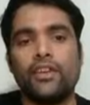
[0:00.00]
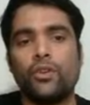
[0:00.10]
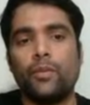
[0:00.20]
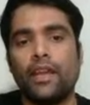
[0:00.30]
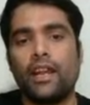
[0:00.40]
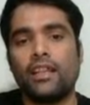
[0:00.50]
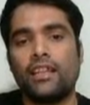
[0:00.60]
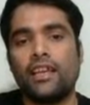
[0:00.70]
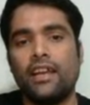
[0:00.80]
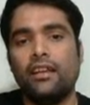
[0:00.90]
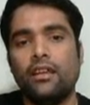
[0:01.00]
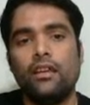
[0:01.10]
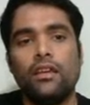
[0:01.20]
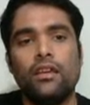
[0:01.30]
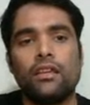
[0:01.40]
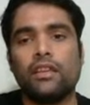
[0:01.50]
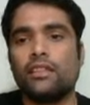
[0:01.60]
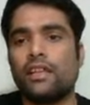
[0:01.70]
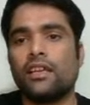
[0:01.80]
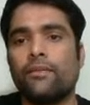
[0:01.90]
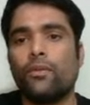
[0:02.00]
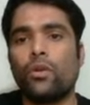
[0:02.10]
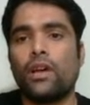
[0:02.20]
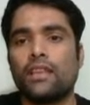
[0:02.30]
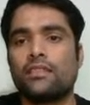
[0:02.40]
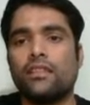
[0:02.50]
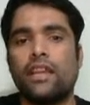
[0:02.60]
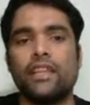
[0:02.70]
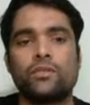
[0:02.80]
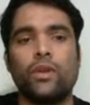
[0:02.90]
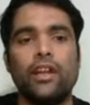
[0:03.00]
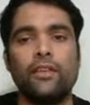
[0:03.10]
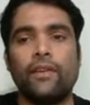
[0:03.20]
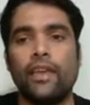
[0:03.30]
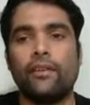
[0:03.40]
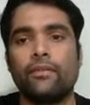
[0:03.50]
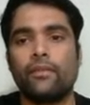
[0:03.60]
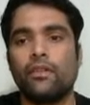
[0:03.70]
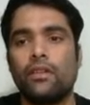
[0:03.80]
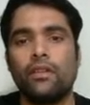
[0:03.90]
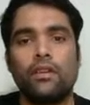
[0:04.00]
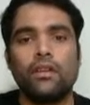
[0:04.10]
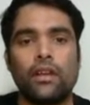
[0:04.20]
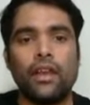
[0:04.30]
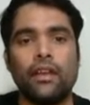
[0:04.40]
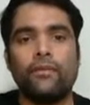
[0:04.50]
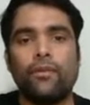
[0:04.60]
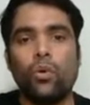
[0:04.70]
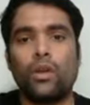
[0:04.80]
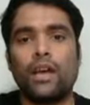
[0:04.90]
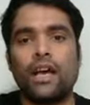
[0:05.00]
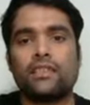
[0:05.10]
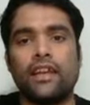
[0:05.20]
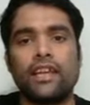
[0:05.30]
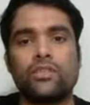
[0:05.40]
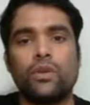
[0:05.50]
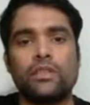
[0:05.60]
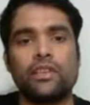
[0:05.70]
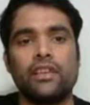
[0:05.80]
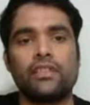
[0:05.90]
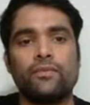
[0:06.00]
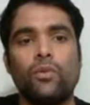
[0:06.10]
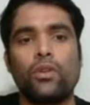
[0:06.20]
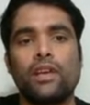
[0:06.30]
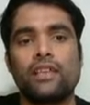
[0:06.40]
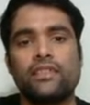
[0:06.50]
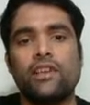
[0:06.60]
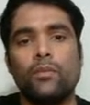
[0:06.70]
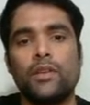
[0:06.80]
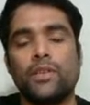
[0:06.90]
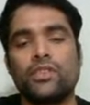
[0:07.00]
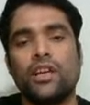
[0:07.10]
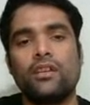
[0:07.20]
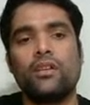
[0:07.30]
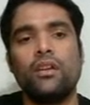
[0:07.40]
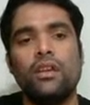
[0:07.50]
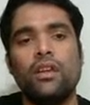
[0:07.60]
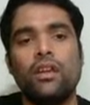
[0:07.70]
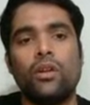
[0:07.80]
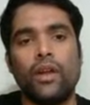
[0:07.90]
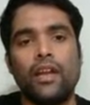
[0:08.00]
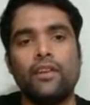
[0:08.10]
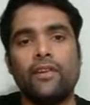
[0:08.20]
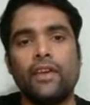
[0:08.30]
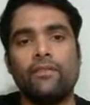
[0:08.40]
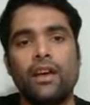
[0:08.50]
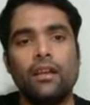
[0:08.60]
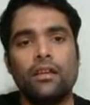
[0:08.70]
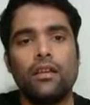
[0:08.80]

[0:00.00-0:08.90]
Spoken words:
It should be none other than, kitna tha forecast? That is 25, right? Forecast and actual sales. Forecast is how much, bacha? 25, na?